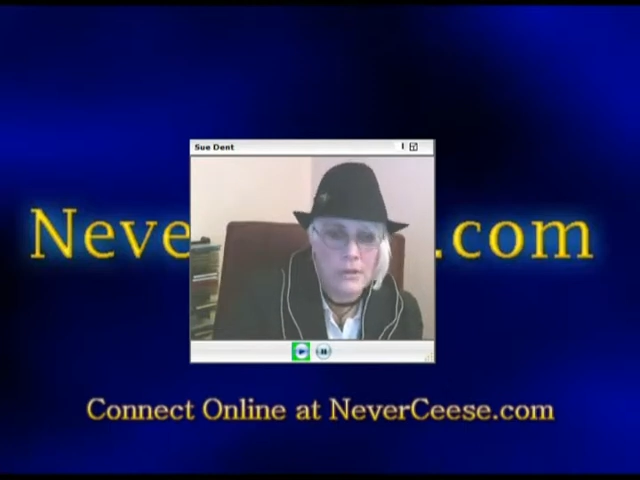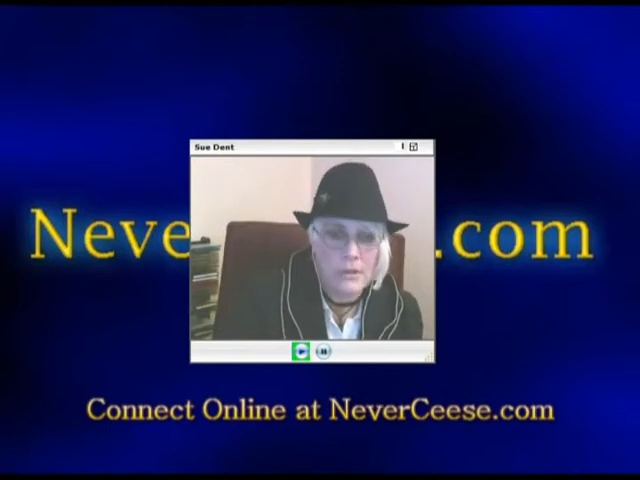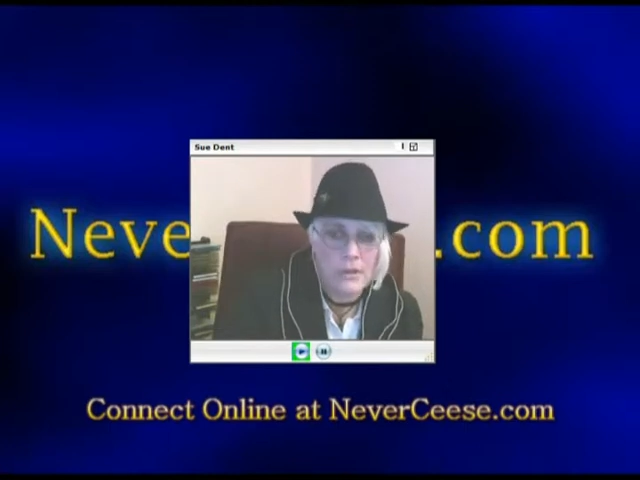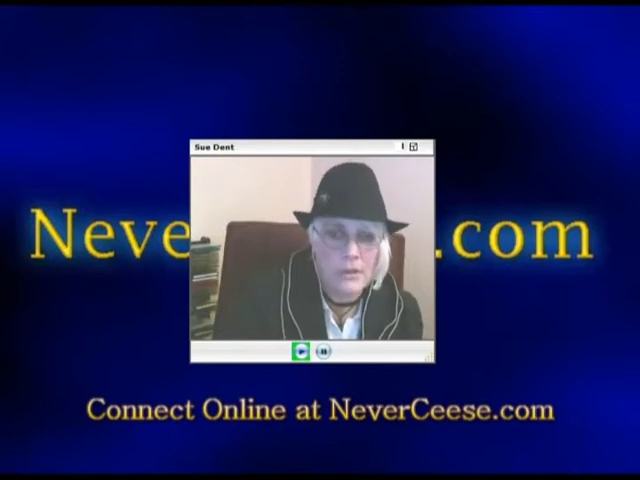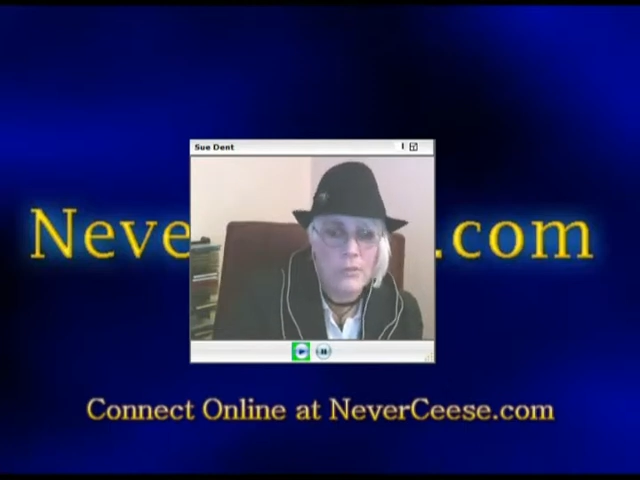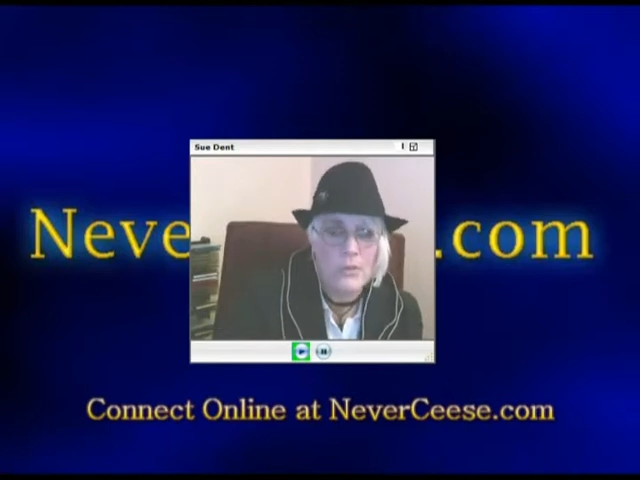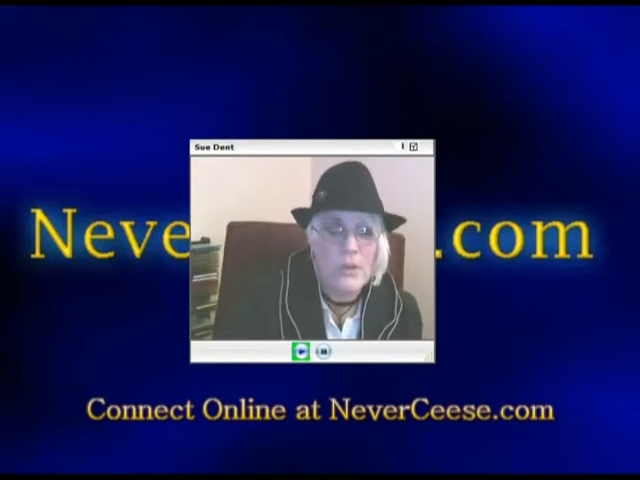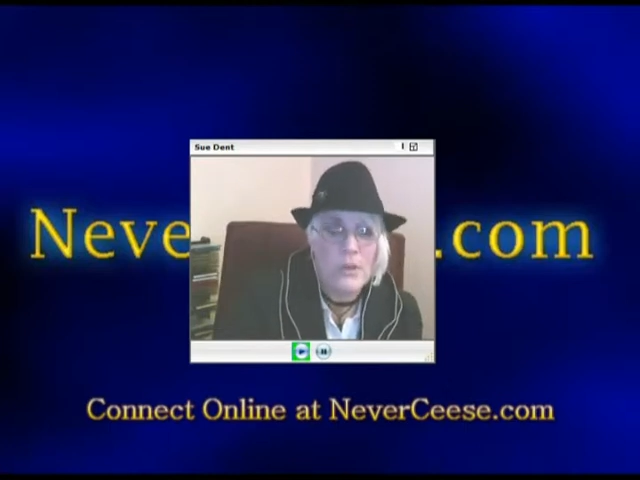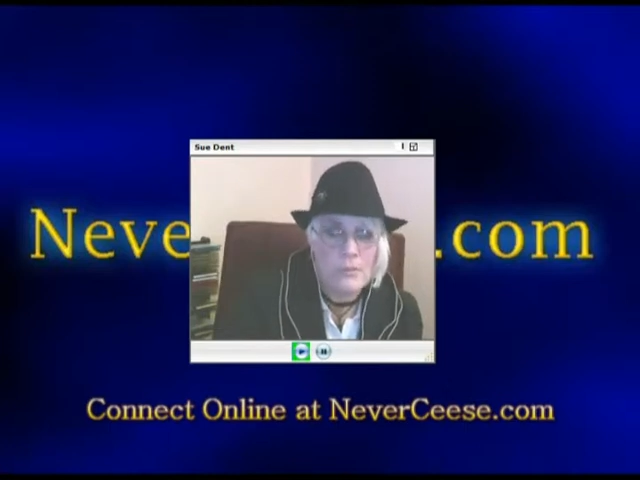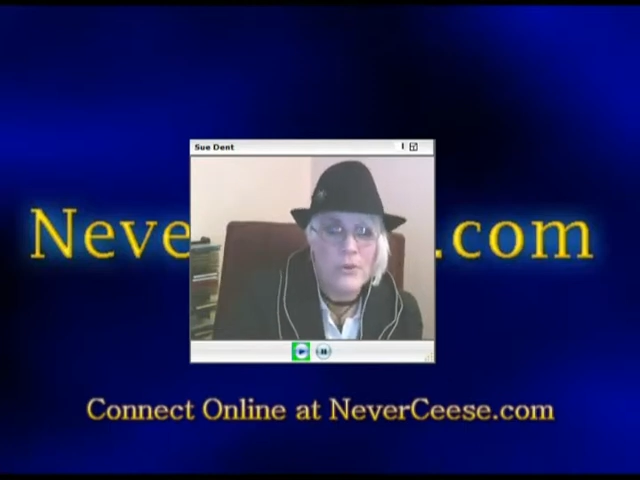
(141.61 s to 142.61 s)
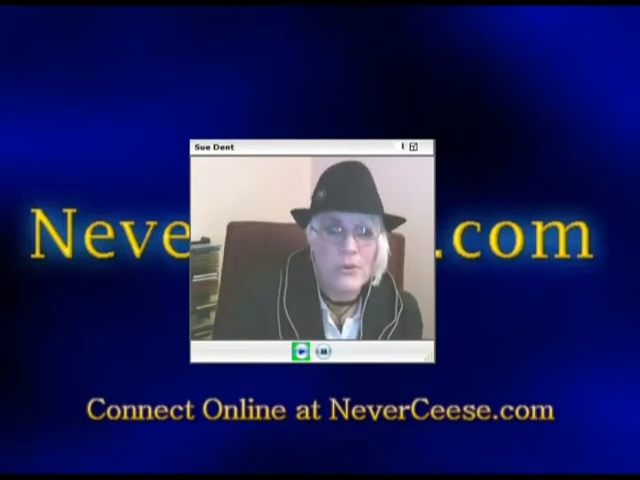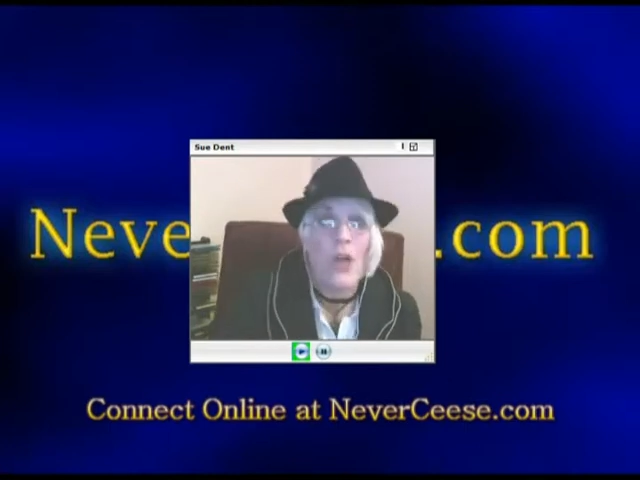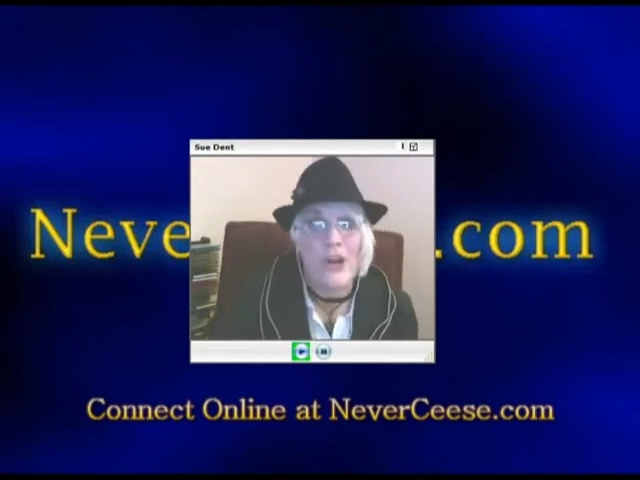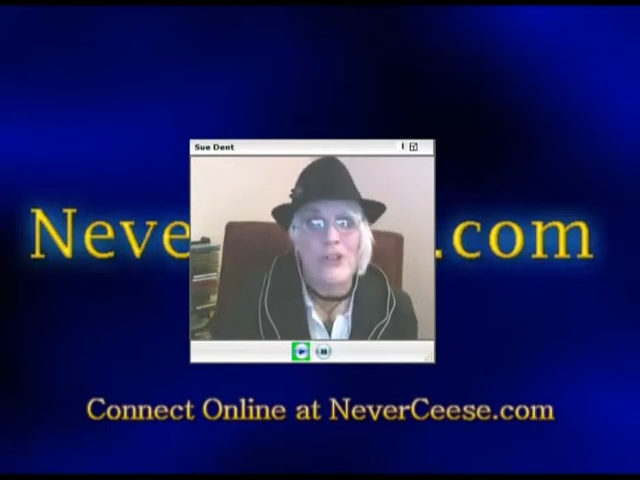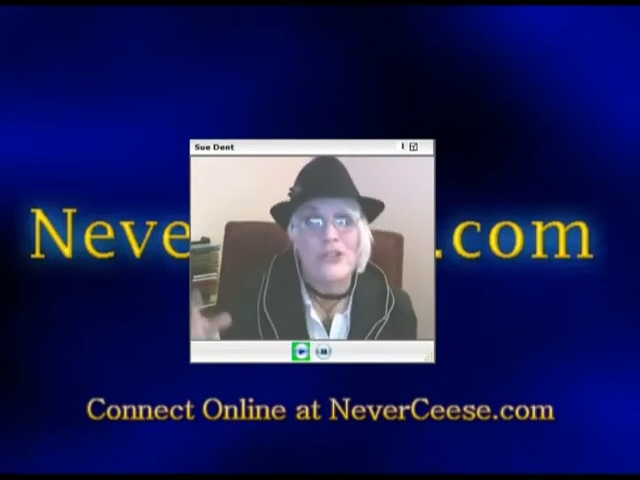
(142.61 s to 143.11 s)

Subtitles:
I could turn out a book